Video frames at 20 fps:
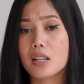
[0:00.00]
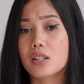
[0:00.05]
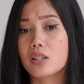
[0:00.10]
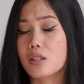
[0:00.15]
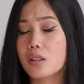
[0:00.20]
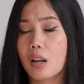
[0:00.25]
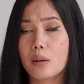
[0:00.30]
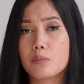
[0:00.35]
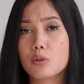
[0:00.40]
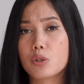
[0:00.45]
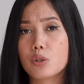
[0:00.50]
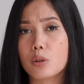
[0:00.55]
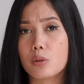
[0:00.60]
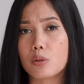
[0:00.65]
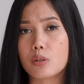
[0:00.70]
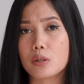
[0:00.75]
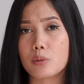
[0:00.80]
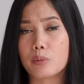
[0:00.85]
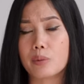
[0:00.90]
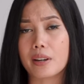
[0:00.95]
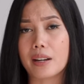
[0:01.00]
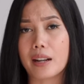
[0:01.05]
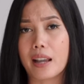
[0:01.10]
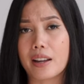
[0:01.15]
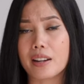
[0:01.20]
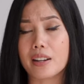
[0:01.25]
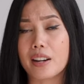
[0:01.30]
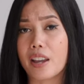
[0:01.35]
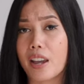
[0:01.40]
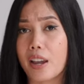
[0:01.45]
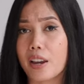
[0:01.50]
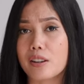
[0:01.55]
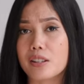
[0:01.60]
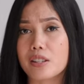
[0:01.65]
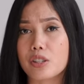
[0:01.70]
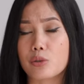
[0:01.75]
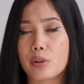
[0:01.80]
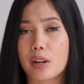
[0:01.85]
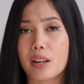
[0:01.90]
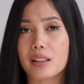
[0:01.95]
Some Jews really adhere
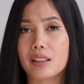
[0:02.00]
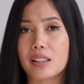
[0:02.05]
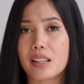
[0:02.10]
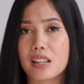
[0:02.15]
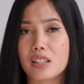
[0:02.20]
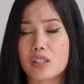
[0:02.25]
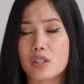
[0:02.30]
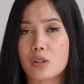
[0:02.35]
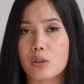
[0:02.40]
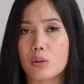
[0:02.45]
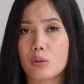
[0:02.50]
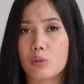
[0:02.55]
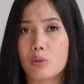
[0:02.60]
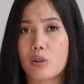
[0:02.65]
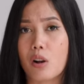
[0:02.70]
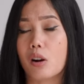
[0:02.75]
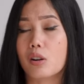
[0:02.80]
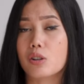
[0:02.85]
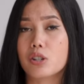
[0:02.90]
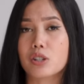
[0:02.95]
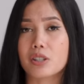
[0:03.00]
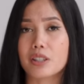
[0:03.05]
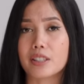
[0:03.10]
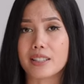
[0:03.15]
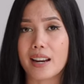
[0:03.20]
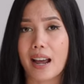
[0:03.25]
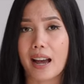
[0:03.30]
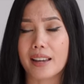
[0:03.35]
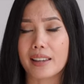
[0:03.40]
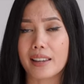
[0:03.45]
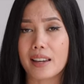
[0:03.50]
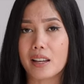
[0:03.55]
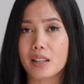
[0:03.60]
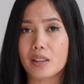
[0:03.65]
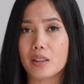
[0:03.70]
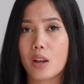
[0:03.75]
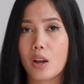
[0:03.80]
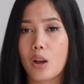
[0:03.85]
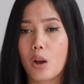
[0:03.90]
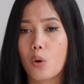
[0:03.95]
strictly to kosher
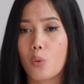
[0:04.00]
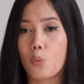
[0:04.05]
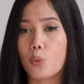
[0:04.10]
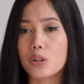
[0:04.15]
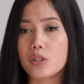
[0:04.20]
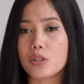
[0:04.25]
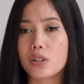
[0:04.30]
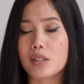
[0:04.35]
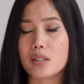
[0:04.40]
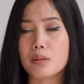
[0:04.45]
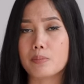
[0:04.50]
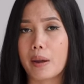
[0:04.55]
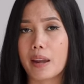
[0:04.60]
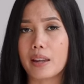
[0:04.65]
diet, which is